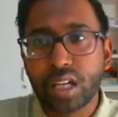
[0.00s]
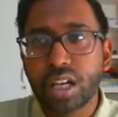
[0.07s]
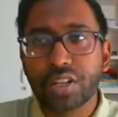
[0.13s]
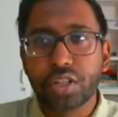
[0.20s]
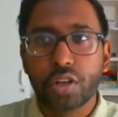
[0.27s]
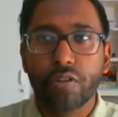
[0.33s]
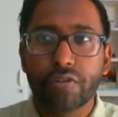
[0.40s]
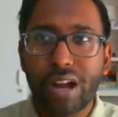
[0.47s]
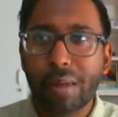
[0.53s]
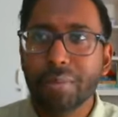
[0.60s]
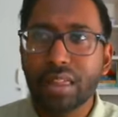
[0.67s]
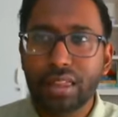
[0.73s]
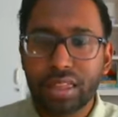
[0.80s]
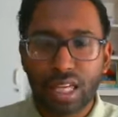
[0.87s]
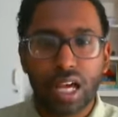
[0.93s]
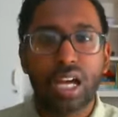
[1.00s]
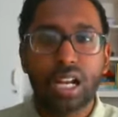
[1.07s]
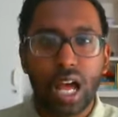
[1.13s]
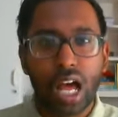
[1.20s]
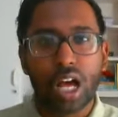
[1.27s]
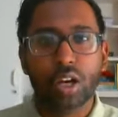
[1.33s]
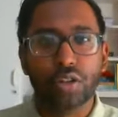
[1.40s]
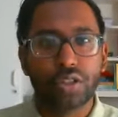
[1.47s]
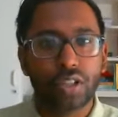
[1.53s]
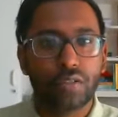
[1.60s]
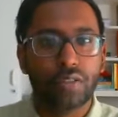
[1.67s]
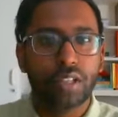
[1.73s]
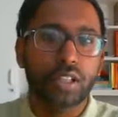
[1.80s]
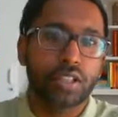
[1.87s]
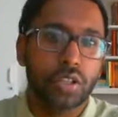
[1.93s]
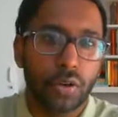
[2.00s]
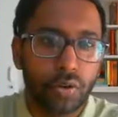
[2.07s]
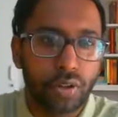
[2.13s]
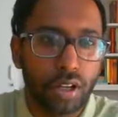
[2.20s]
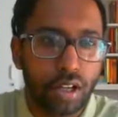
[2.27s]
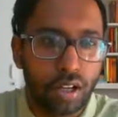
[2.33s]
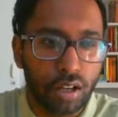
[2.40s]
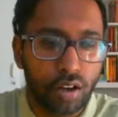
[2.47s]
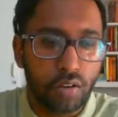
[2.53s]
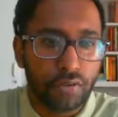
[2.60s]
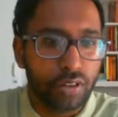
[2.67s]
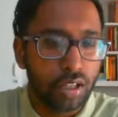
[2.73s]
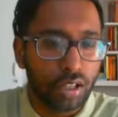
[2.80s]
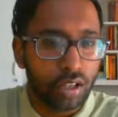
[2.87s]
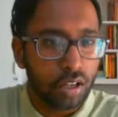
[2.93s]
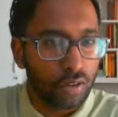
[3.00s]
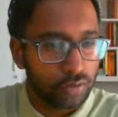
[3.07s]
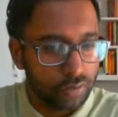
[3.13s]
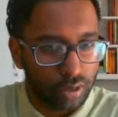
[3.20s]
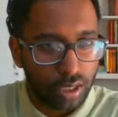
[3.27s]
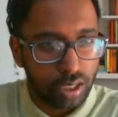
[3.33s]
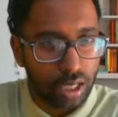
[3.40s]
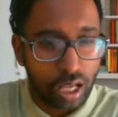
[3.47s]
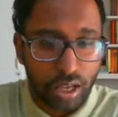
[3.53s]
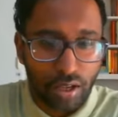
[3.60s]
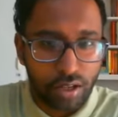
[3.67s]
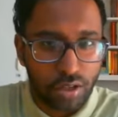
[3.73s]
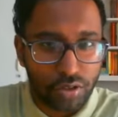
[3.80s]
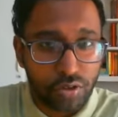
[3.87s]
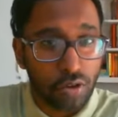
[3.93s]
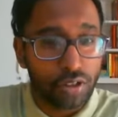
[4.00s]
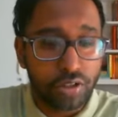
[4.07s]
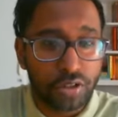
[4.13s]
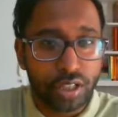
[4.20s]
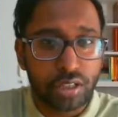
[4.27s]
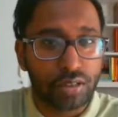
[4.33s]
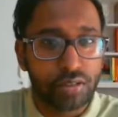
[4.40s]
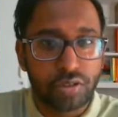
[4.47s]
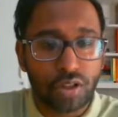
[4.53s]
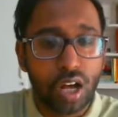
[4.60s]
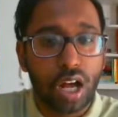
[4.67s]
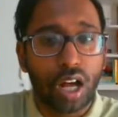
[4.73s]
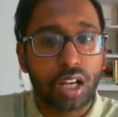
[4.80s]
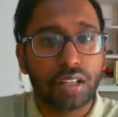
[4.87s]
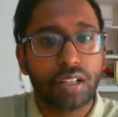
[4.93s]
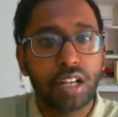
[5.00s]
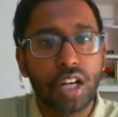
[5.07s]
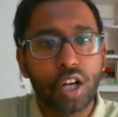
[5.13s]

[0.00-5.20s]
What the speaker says: So from the third house of the astrological chart,